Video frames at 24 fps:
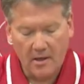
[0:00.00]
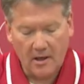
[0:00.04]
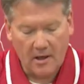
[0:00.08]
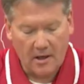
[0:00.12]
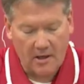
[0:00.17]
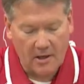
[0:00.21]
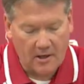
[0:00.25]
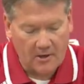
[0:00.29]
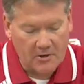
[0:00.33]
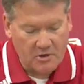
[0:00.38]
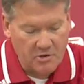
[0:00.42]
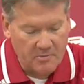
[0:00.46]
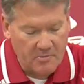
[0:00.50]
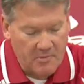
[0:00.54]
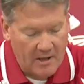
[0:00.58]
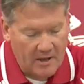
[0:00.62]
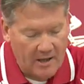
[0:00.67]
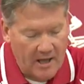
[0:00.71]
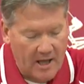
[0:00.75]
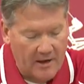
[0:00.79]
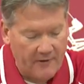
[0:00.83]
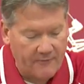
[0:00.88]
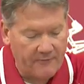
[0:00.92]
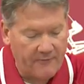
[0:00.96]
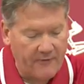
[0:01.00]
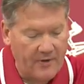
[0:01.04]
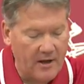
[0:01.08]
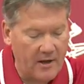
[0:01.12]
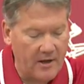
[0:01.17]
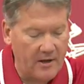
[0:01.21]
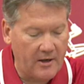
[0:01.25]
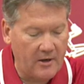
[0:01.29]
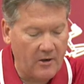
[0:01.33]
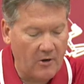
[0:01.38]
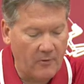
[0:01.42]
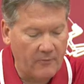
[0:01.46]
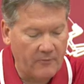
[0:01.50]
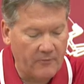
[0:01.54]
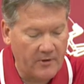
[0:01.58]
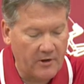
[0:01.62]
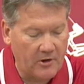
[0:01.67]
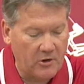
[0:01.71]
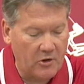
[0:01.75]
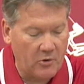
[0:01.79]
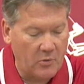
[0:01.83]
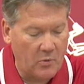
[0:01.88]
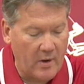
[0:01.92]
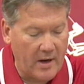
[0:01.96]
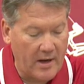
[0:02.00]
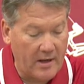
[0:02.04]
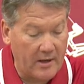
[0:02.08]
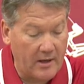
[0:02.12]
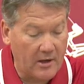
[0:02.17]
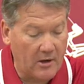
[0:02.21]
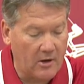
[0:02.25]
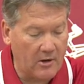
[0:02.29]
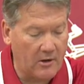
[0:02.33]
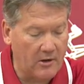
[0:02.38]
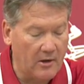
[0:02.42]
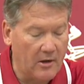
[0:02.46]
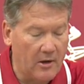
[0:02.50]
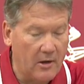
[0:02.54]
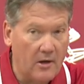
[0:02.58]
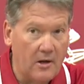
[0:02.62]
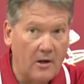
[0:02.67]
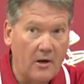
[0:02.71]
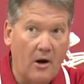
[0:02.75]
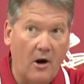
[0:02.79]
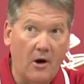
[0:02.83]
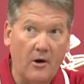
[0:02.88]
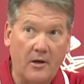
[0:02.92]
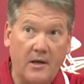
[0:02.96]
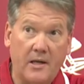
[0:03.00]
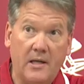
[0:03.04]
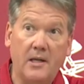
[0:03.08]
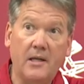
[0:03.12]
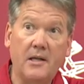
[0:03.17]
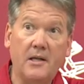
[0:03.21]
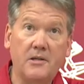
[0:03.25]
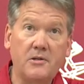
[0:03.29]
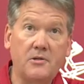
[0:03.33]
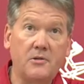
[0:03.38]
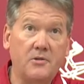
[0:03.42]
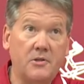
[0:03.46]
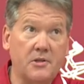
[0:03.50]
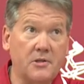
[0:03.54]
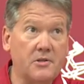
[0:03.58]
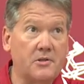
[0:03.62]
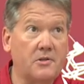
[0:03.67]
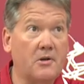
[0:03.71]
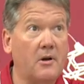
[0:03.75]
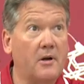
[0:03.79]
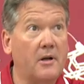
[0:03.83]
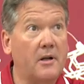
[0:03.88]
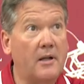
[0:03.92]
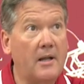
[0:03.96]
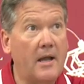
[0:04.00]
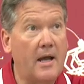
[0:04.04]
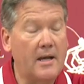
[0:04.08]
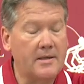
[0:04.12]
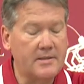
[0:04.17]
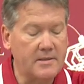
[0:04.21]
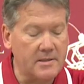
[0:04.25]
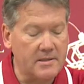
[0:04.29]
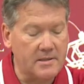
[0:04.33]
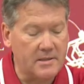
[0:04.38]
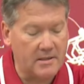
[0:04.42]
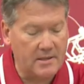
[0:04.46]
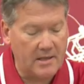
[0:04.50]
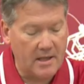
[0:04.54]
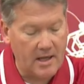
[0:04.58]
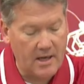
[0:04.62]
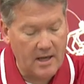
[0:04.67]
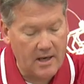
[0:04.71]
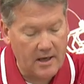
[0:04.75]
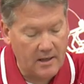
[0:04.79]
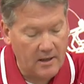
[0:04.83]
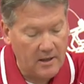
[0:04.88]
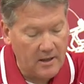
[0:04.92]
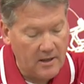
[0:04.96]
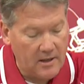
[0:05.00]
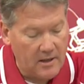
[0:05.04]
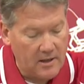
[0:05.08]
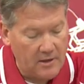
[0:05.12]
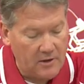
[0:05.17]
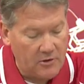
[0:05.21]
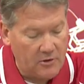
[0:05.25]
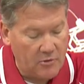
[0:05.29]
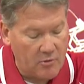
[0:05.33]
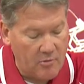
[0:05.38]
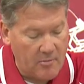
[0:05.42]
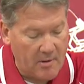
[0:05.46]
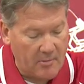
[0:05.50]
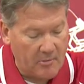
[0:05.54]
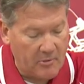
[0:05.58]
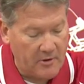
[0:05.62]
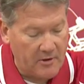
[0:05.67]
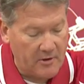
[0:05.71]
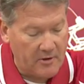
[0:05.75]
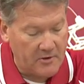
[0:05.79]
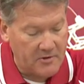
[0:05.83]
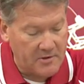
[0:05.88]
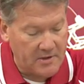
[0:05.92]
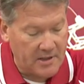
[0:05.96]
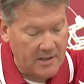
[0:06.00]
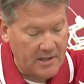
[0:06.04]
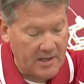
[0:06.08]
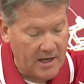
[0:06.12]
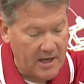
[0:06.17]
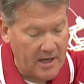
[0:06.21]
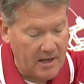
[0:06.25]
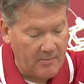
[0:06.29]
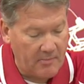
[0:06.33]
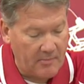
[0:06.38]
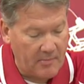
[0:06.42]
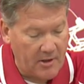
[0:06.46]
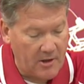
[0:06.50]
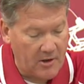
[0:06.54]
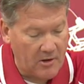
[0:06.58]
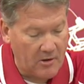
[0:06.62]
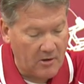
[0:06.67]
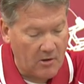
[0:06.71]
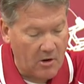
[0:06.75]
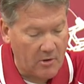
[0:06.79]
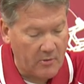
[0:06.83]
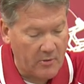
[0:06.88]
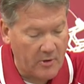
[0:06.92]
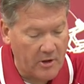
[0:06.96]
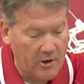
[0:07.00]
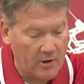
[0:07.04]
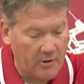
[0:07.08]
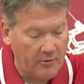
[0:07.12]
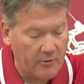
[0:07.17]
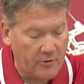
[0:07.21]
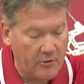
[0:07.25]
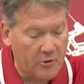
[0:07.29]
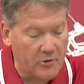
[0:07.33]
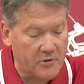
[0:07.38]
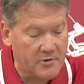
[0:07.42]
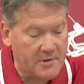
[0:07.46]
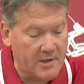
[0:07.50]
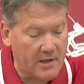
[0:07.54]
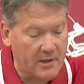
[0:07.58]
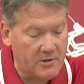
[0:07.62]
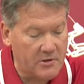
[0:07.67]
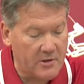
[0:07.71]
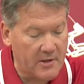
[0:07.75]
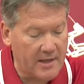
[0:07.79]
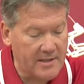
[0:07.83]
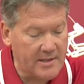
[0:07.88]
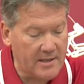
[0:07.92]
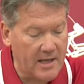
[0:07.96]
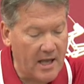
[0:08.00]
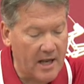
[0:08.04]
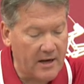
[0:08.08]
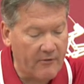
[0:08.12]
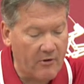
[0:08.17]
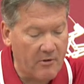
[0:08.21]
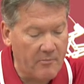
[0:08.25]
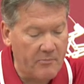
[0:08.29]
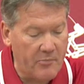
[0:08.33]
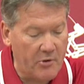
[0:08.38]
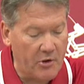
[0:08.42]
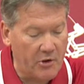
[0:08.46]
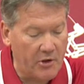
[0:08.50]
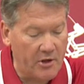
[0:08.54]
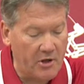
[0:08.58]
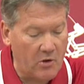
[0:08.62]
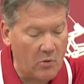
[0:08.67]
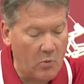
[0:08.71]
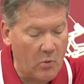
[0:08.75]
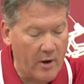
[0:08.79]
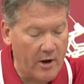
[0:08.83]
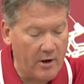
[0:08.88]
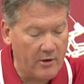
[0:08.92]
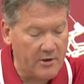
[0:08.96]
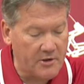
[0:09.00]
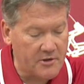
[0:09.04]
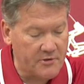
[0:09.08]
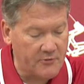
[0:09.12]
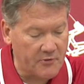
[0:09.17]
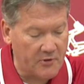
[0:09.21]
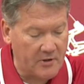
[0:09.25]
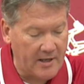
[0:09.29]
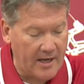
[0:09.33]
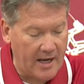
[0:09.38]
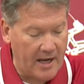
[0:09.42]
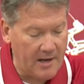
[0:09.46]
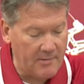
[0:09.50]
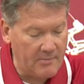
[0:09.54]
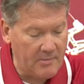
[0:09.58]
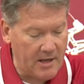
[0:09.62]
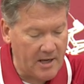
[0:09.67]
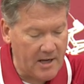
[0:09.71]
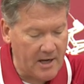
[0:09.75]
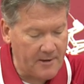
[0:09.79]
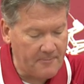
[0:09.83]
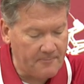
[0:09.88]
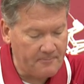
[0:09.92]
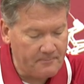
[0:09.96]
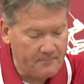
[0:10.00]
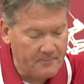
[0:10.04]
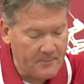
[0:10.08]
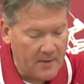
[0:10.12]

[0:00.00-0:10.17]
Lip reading: It should be a lot of fun and hopefully a good way to get our kids who just started classes today to remember that there's a game here already on Thursday. So that's a lot of our building awareness for game day.